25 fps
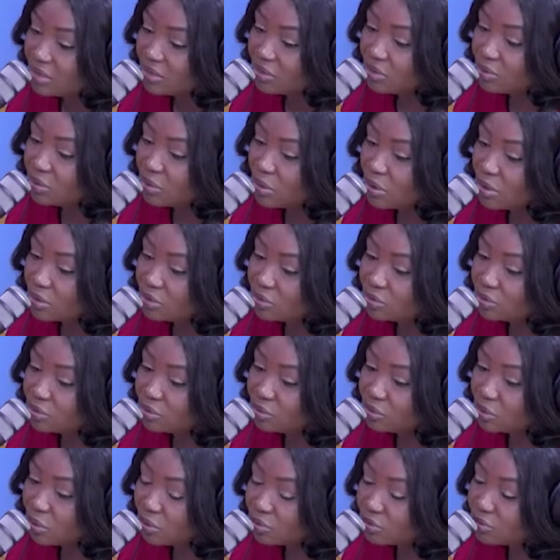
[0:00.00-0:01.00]
you
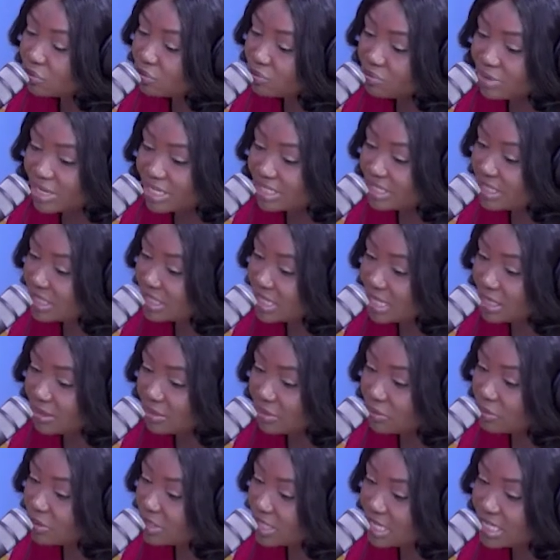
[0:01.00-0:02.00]
don't rate
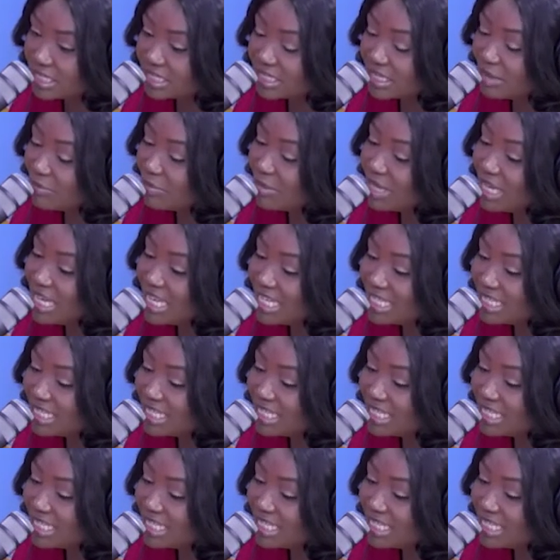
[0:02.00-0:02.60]
enthusiasm.